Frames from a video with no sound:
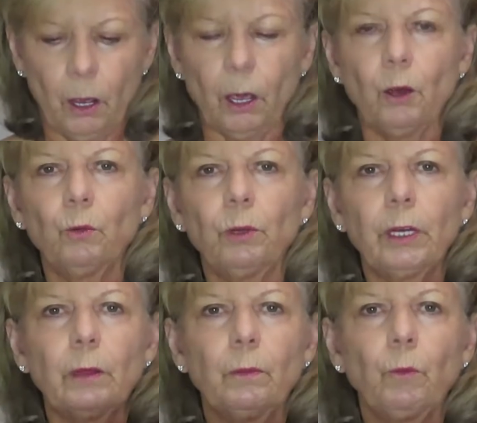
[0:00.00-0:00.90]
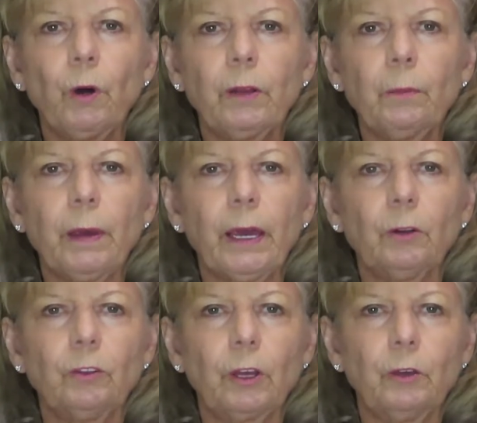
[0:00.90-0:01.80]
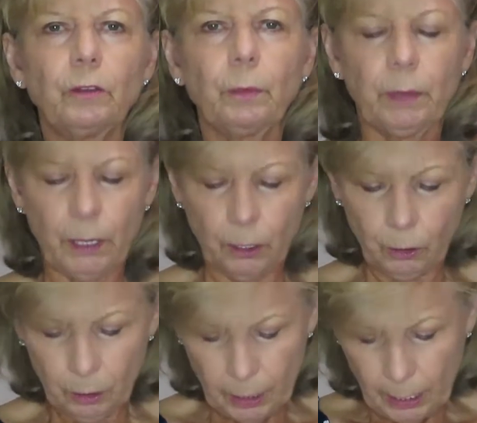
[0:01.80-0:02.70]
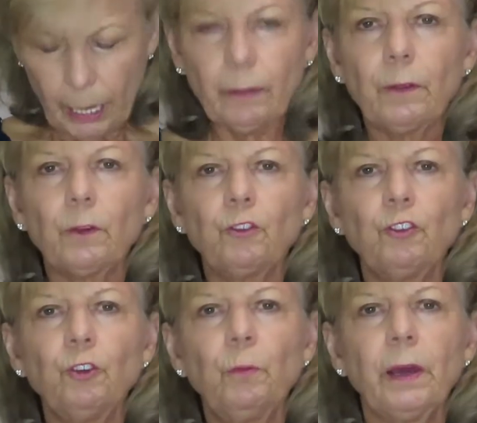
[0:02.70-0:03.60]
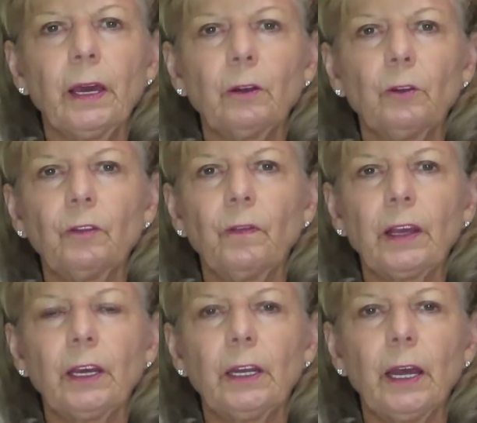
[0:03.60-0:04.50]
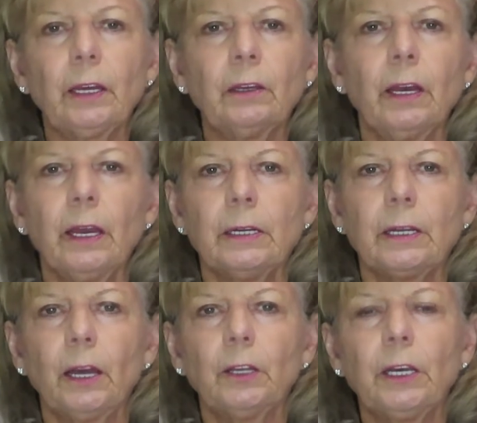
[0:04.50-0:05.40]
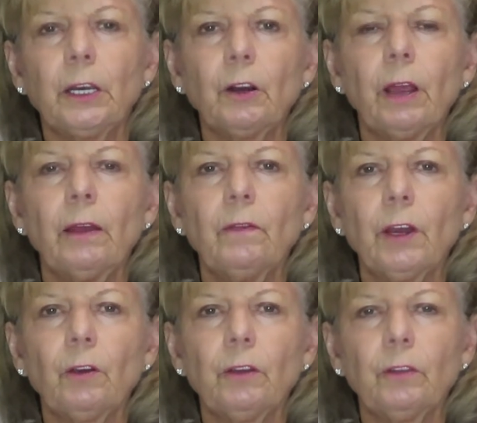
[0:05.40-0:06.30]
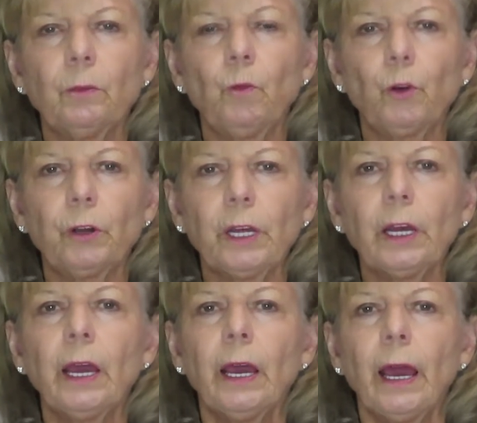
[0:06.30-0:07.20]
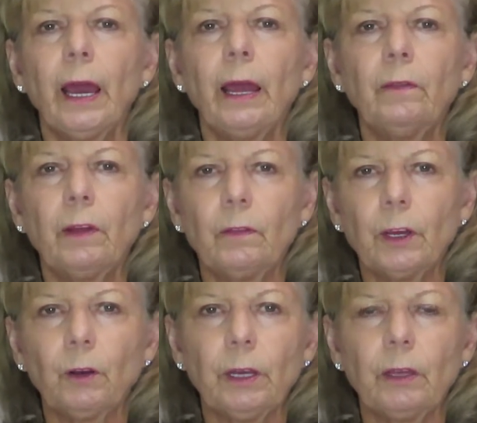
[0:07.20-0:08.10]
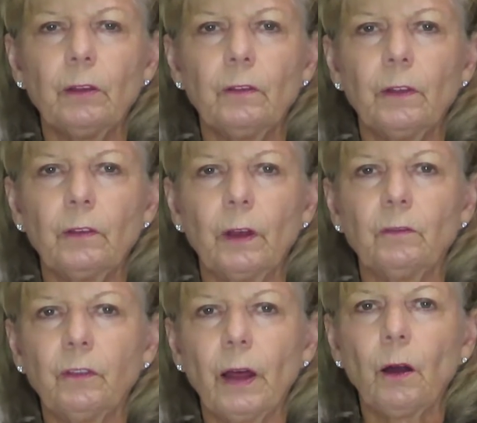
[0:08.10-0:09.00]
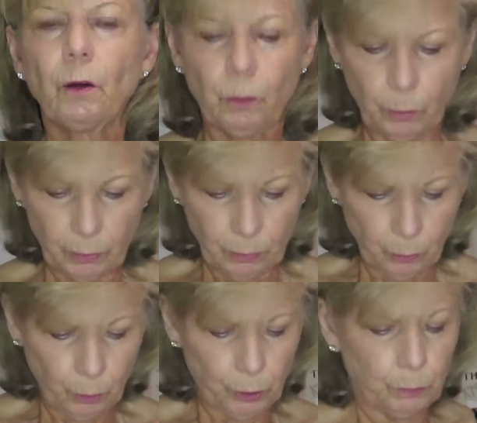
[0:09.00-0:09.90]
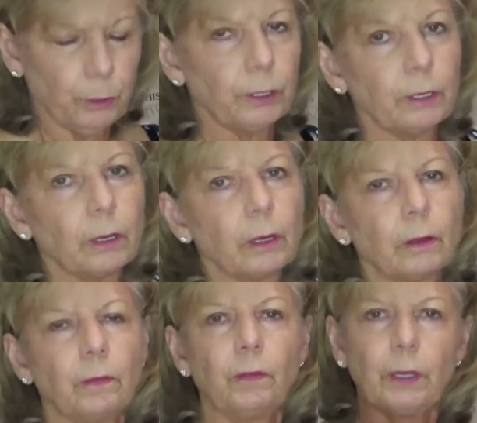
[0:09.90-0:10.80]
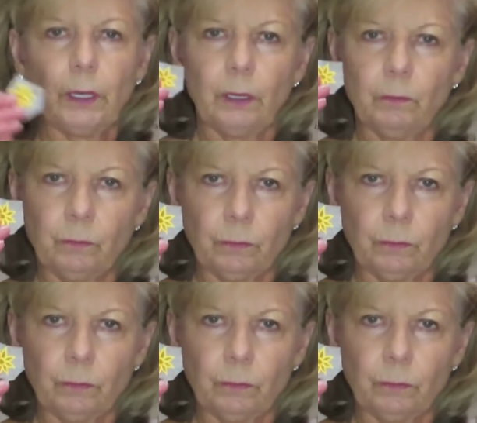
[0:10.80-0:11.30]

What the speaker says: only one of the panels goes up here, and then there's 2 panels that connect down here, and there is some wording, and then there is the sunflower with where you put the